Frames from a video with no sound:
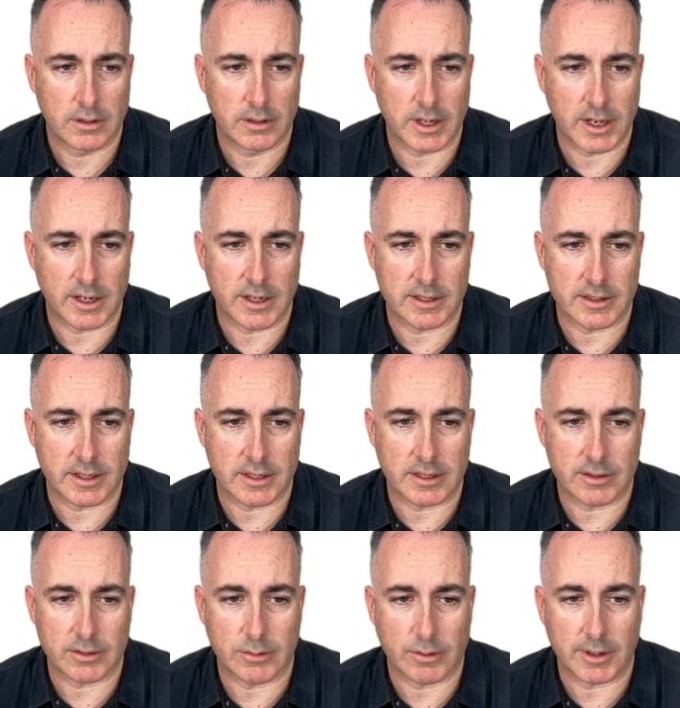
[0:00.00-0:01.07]
I could say
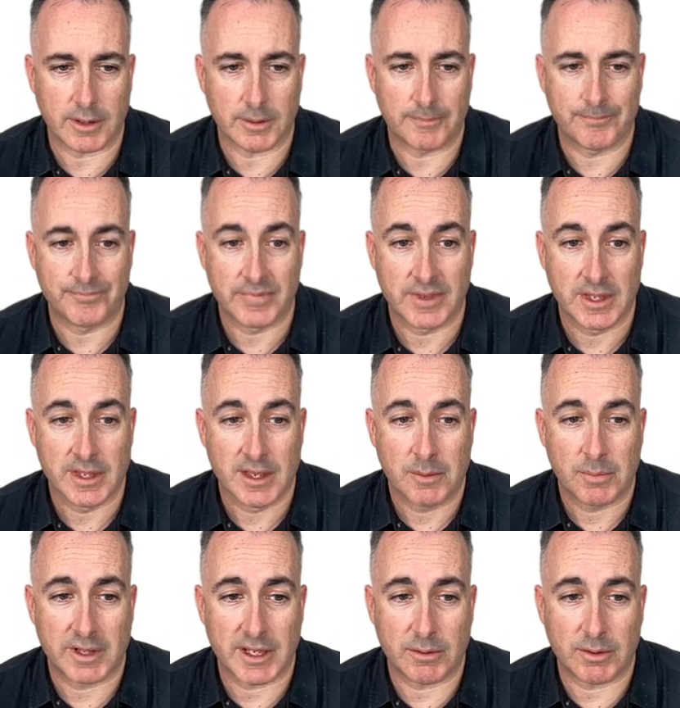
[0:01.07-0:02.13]
this one right here.
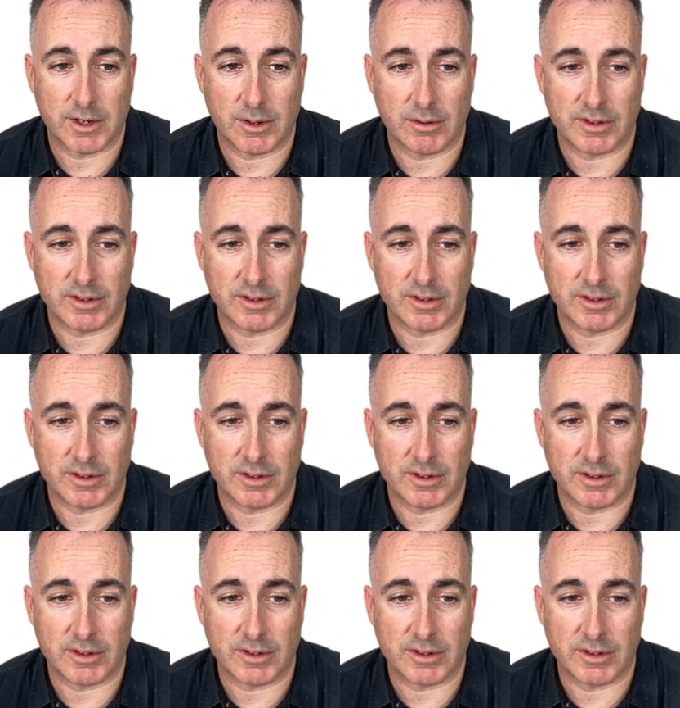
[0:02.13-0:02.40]
But there we go.